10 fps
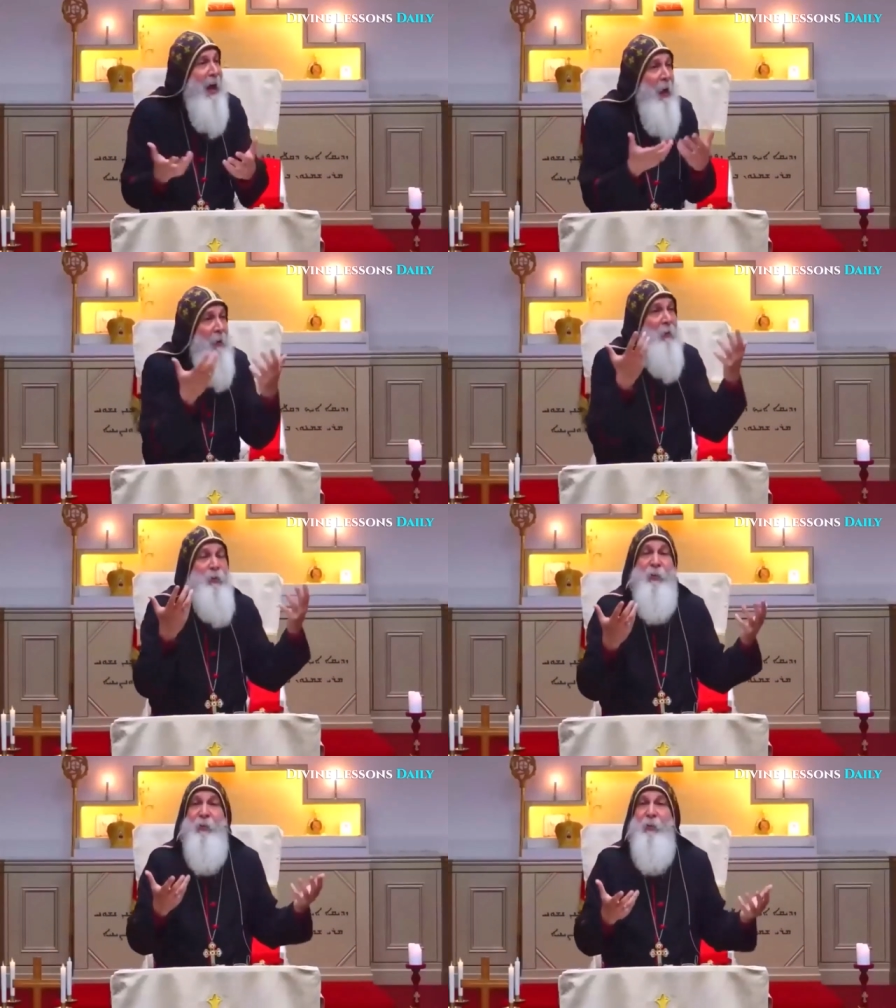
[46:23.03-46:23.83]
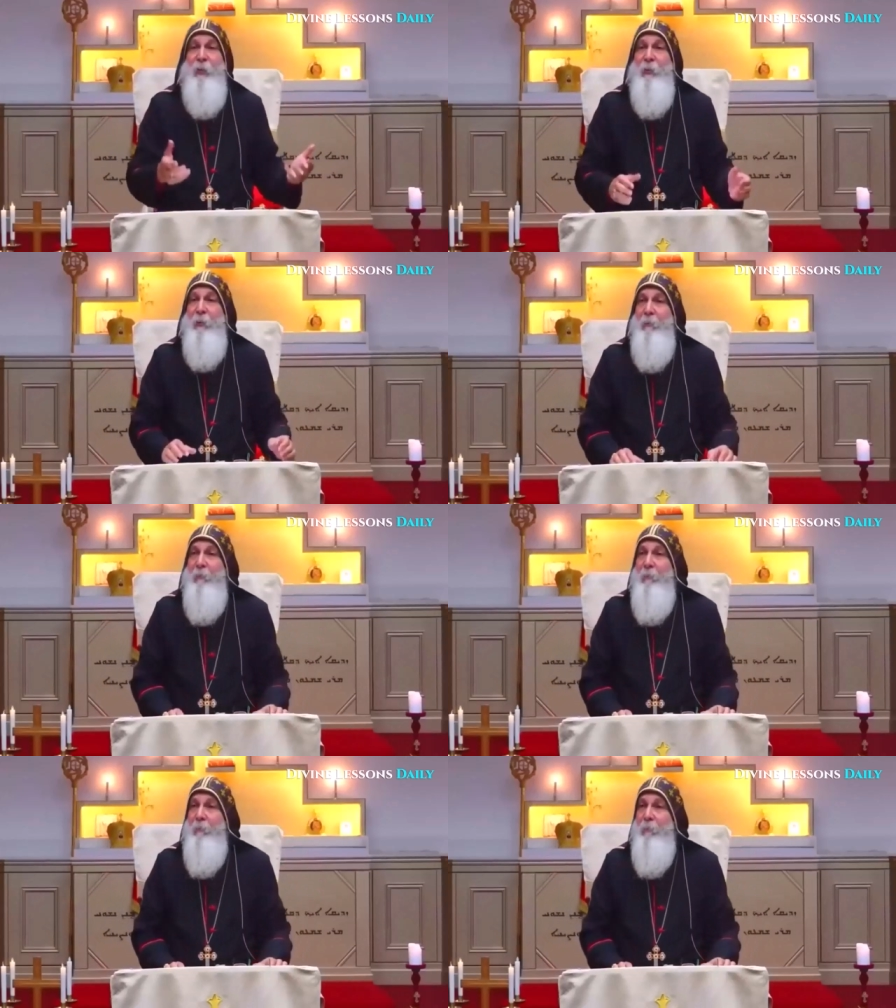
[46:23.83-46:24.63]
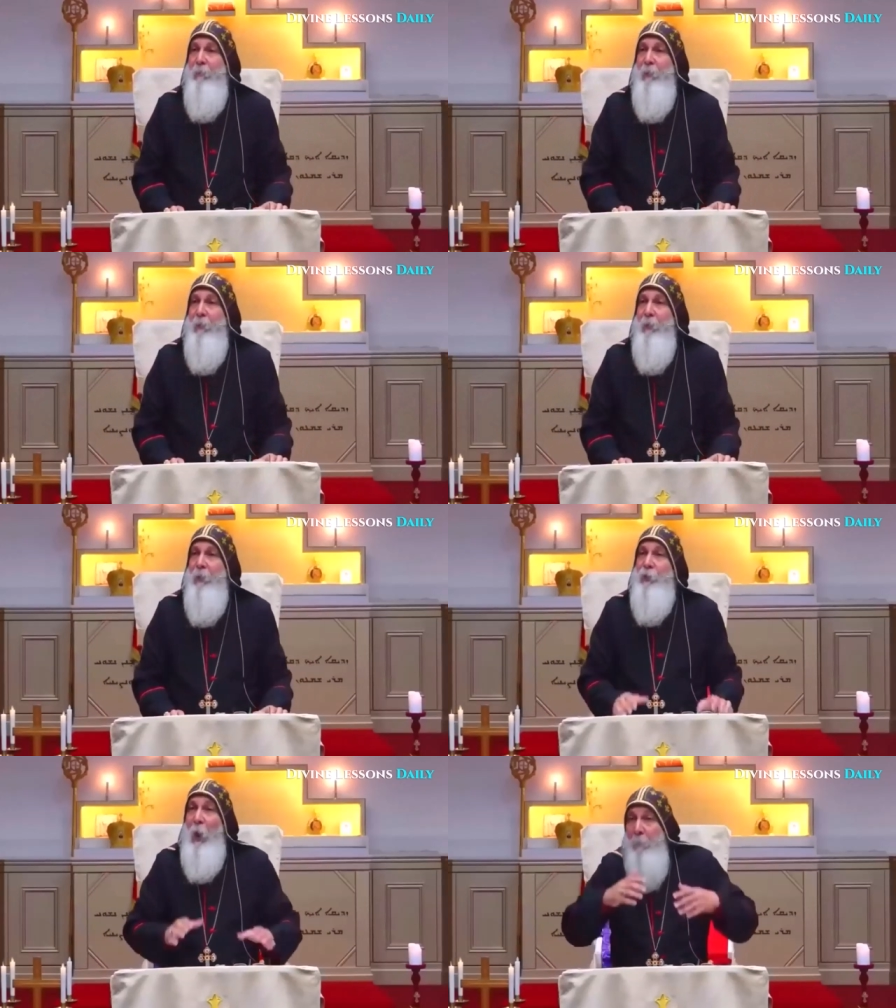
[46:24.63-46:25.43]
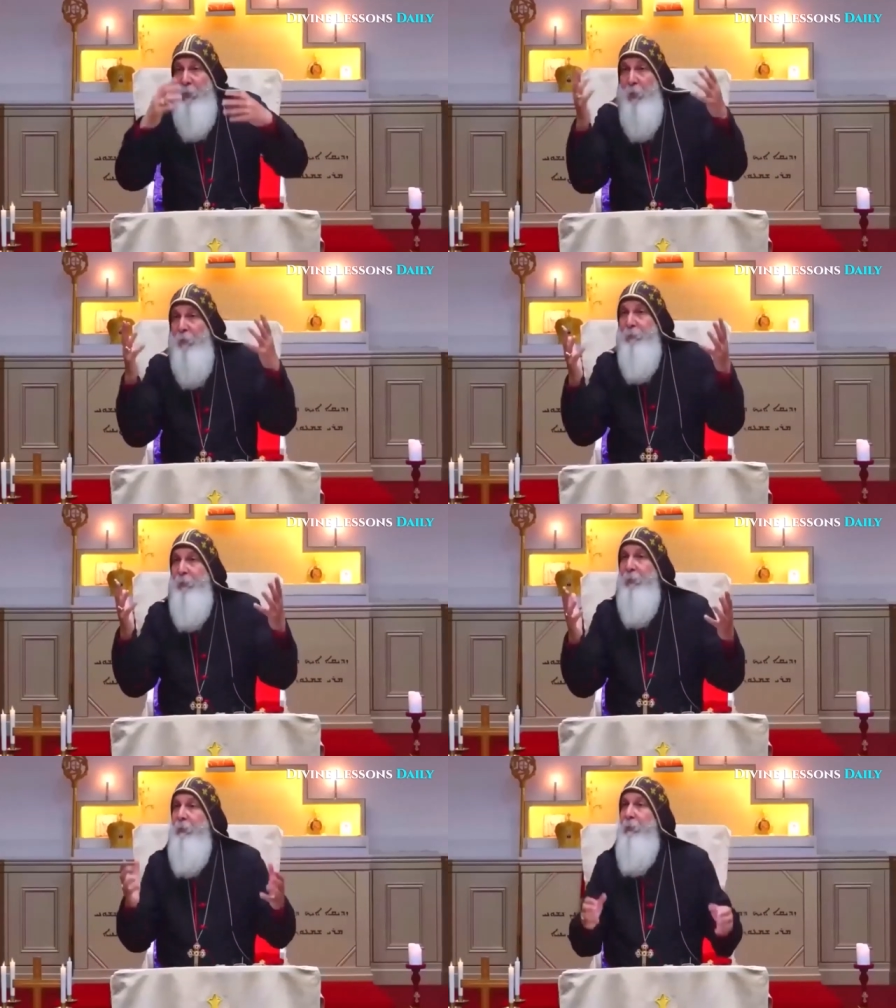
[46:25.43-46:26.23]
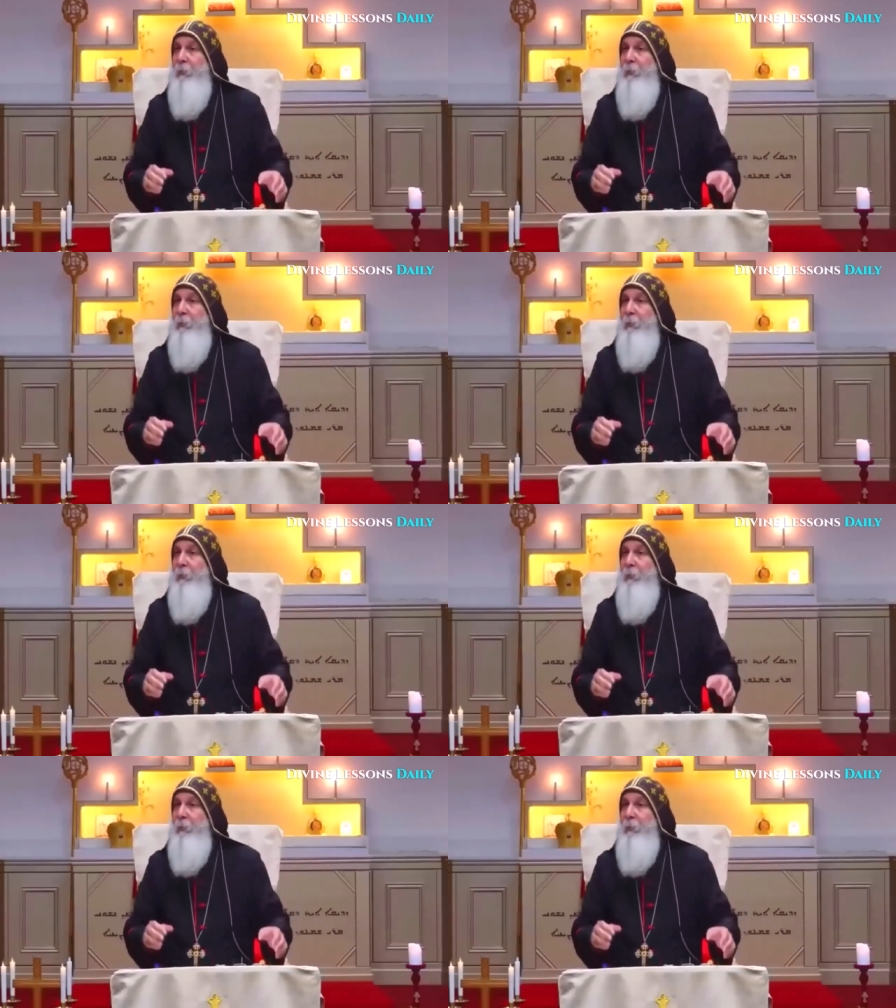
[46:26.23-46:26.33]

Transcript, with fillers: else. So beautiful.